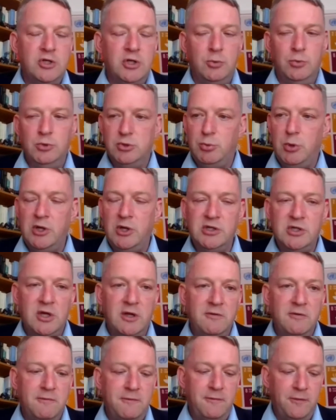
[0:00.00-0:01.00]
there was one
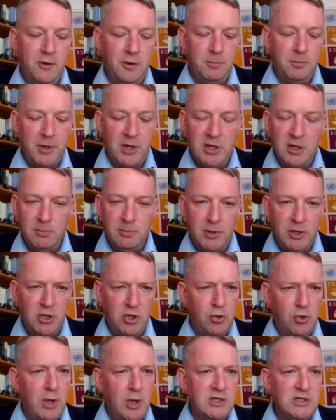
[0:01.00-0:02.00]
done for by
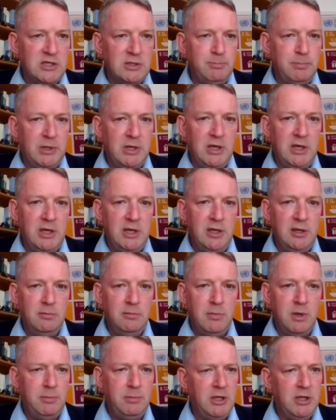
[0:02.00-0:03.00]
UNDP
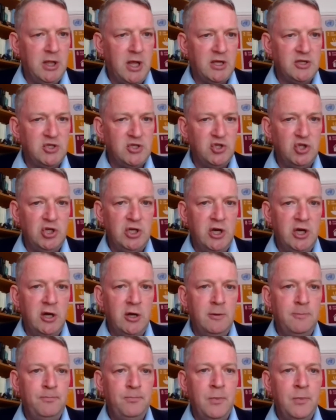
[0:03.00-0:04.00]
maybe last
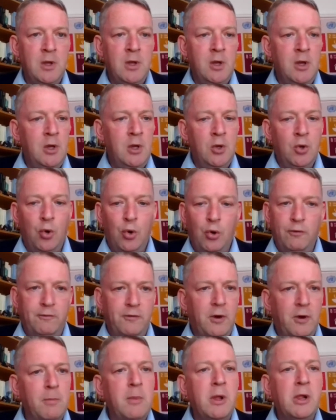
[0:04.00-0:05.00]
year,
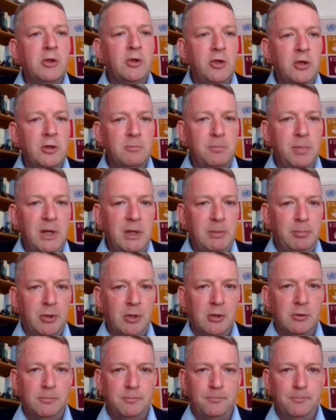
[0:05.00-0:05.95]
over a million people